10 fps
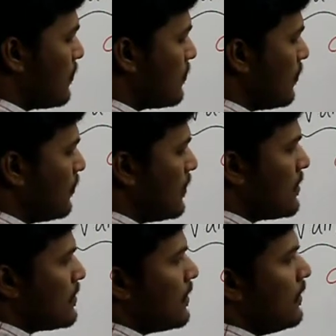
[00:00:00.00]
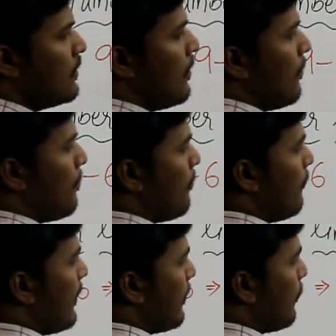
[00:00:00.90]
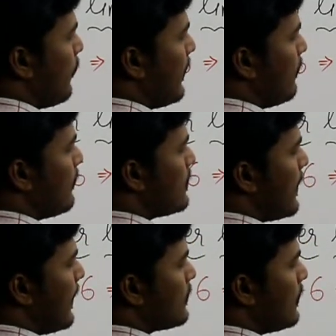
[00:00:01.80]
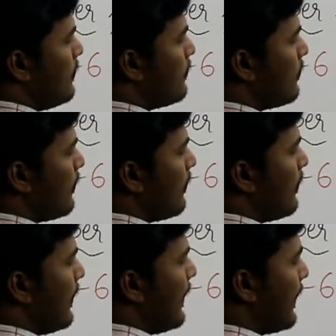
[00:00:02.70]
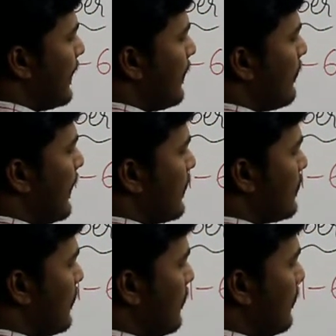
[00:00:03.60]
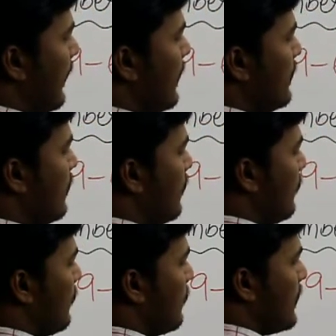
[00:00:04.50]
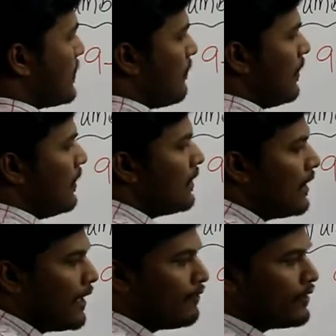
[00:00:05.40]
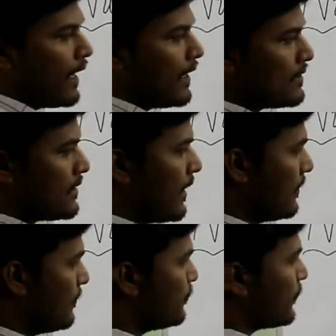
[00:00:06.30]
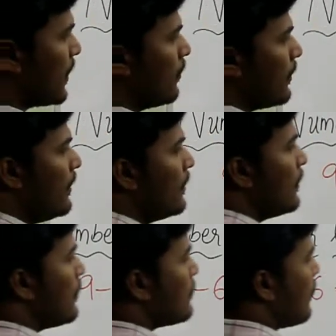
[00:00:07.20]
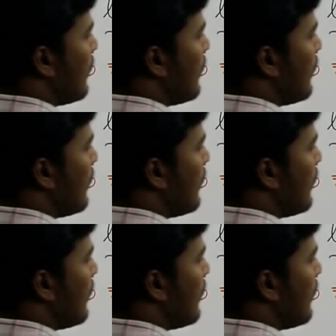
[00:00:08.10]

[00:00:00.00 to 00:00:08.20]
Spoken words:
So this is we are moving in which direction? Negative direction, right? Towards our left hand side. Okay, so